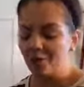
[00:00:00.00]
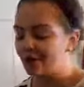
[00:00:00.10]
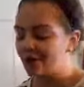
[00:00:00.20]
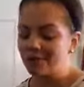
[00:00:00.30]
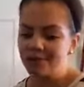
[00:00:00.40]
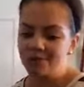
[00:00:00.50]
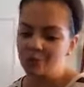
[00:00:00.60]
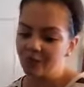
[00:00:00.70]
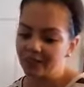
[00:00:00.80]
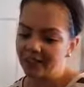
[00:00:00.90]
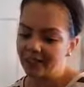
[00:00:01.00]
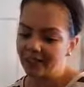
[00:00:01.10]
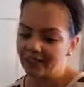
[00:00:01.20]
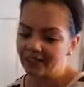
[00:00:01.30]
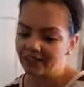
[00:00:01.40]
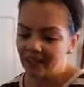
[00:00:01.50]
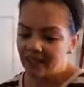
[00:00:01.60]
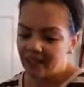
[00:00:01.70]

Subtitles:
woke up this morning and